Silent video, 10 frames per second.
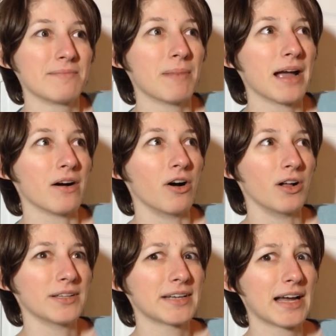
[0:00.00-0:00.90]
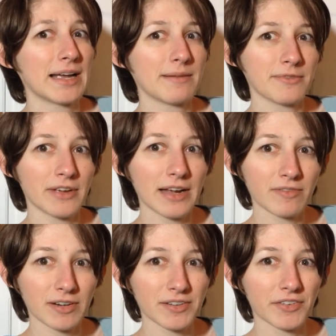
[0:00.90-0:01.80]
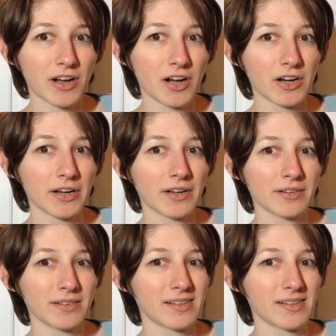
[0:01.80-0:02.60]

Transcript: my all-time favorite song